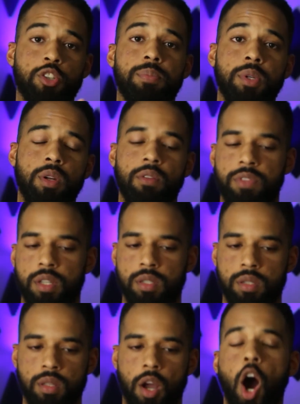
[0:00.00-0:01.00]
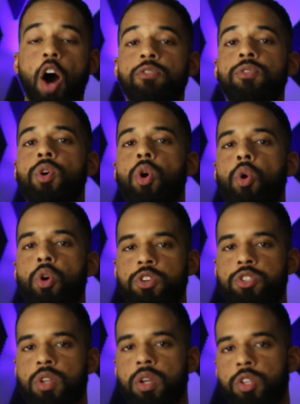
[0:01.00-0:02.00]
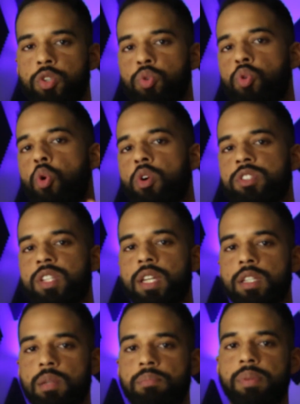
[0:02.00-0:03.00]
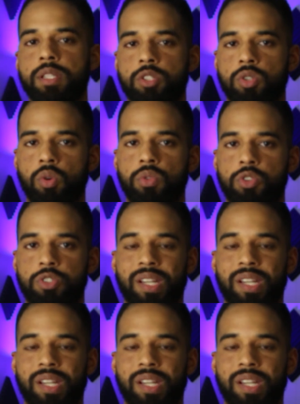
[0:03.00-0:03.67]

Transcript: the beauty of this. Of course, you're going to get some business owners.